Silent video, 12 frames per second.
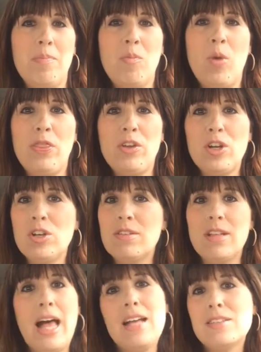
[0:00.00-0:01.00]
what their
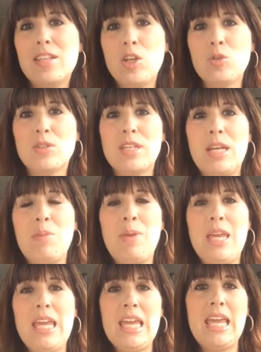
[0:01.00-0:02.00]
class schedule is going to
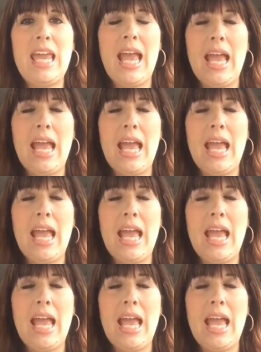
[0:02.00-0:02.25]
be.